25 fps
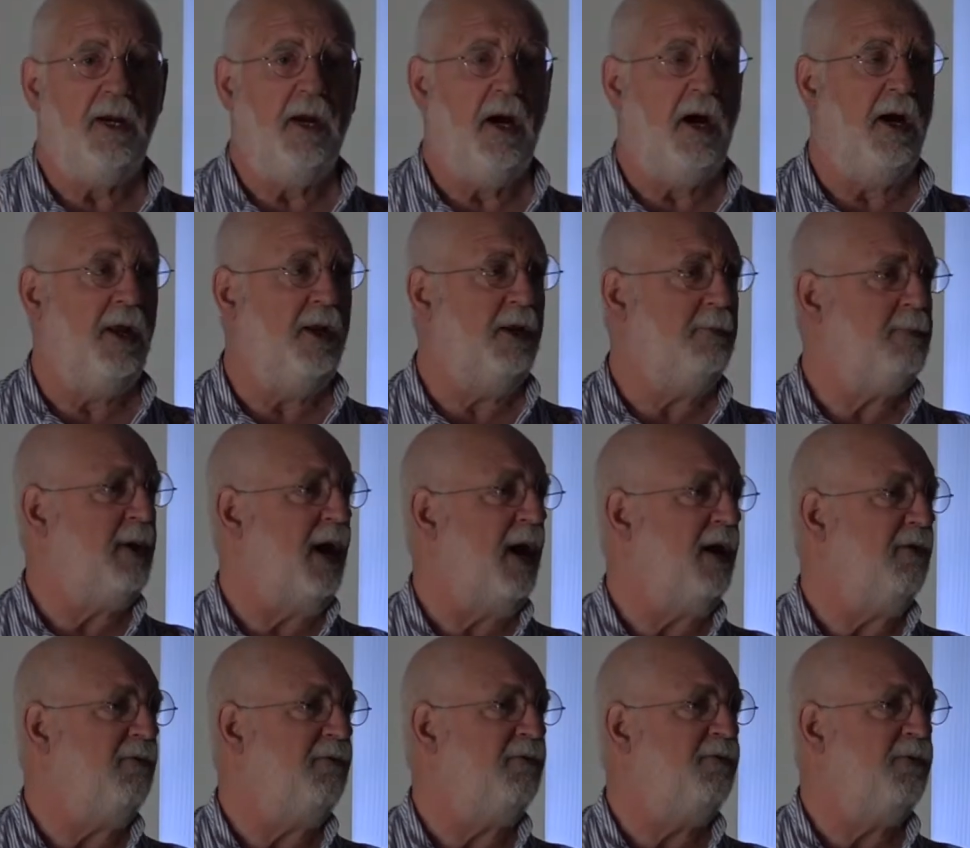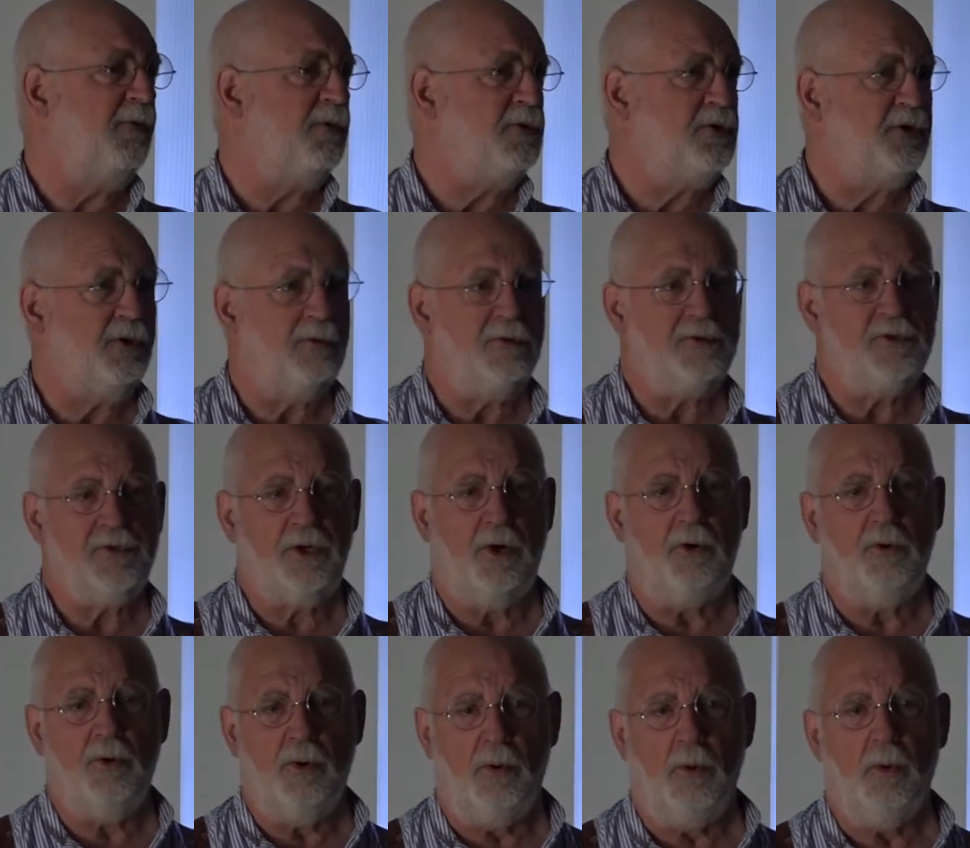and about 40 or
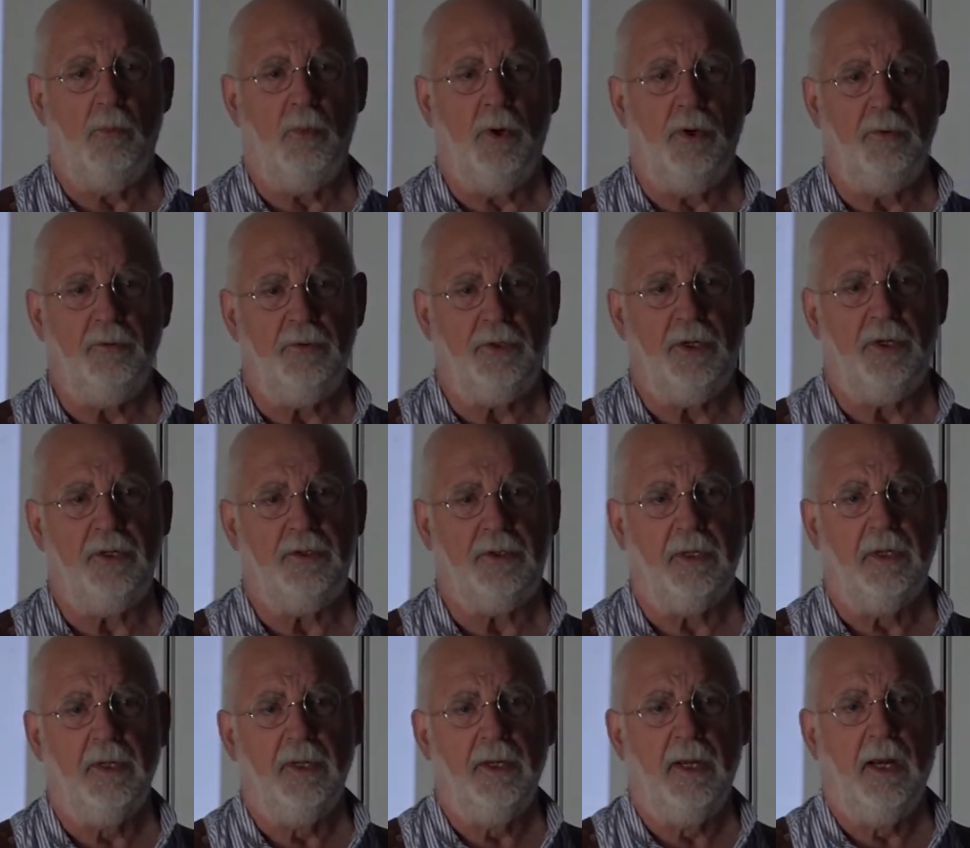so who were wounded